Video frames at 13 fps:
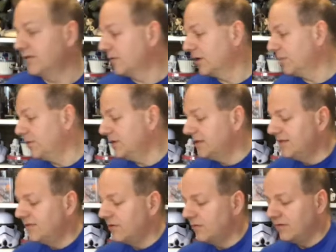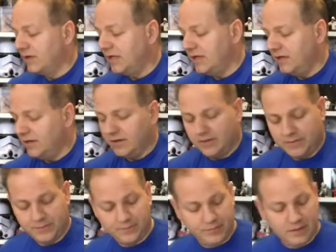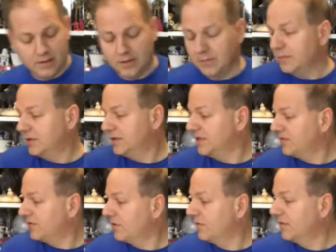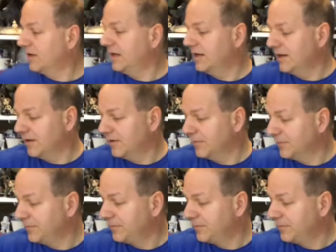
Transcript: So we're gonna put this over here, put this over here,